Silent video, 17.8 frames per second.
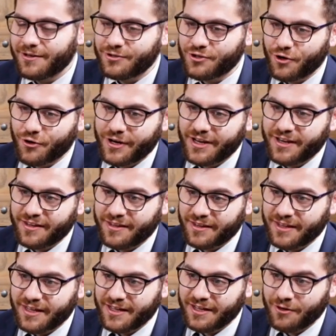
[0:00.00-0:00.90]

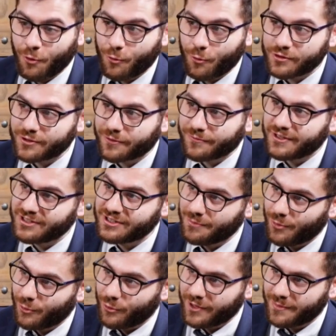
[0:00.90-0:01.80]
During the course of his
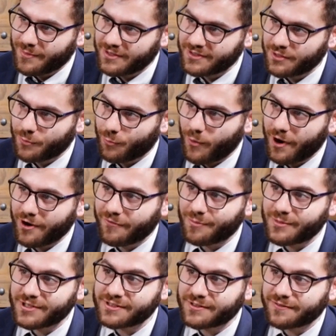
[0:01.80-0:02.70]
employment, one
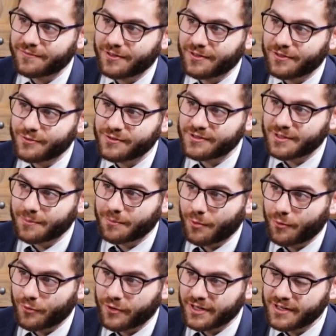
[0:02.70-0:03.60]
of Mr. Viljoen's
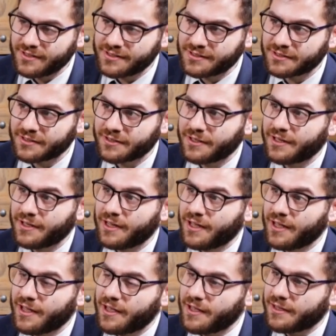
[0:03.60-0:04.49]
employees
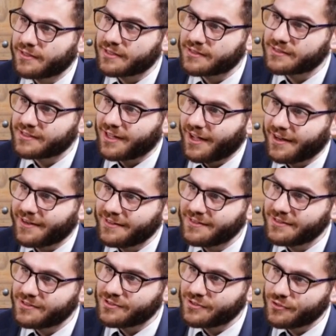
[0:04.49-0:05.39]

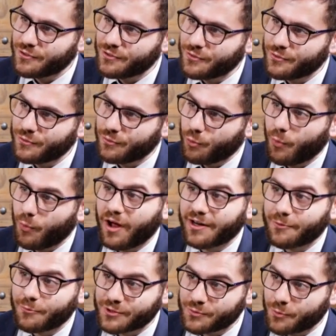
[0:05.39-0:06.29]
decided to,
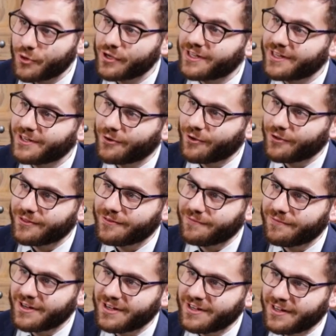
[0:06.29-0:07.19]
while he was working on
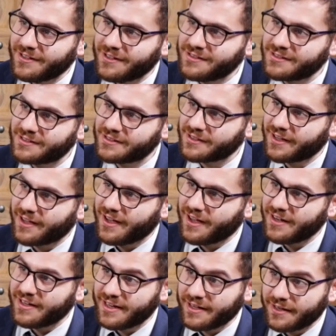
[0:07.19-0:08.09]
the vineyards,
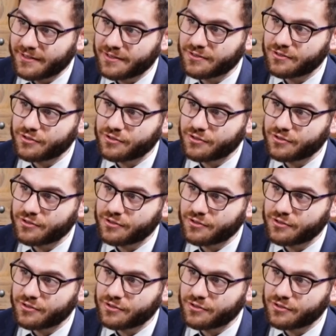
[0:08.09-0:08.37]
needed